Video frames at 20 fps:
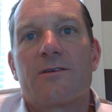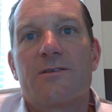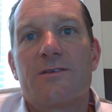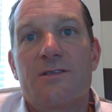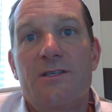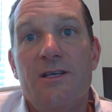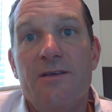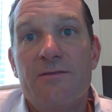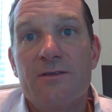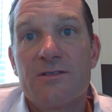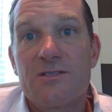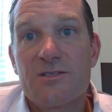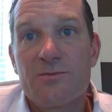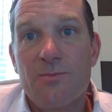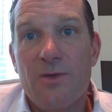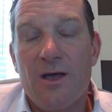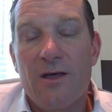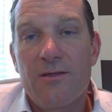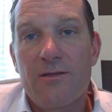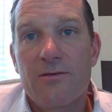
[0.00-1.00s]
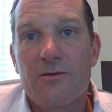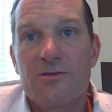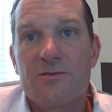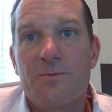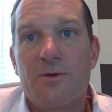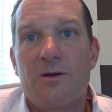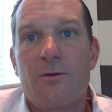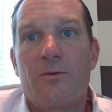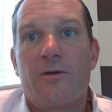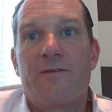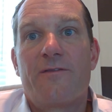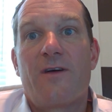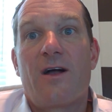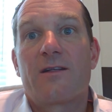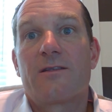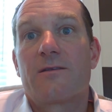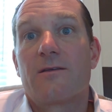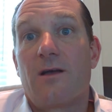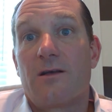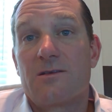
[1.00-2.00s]
Stephen Smith, who's been a
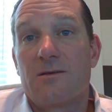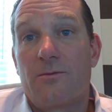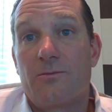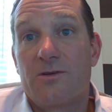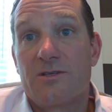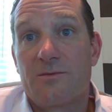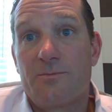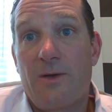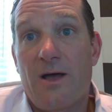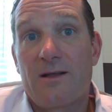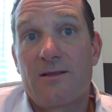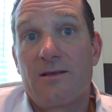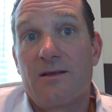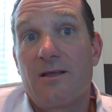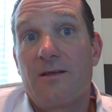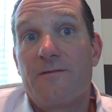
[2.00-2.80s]
respected